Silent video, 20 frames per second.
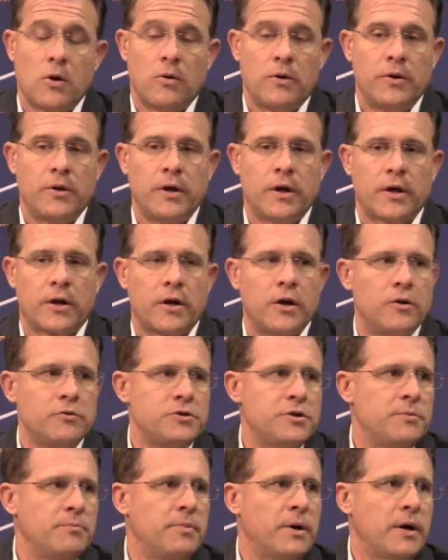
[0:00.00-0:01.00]
No, you got to
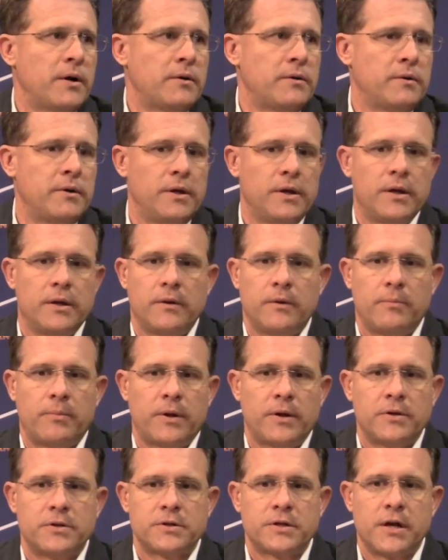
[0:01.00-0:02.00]
coach it better. The
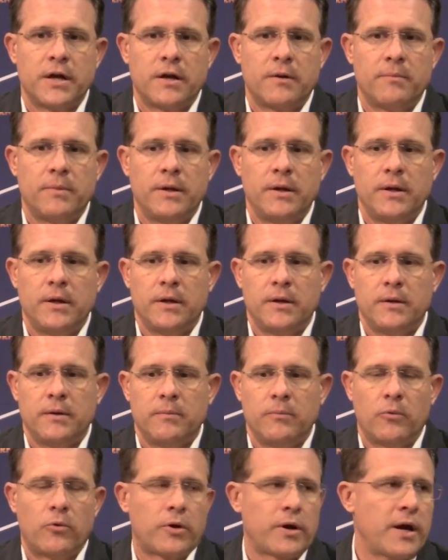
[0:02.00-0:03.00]
players got to be
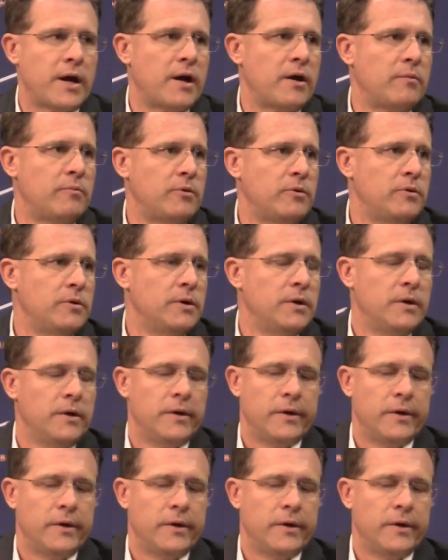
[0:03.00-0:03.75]
more accountable.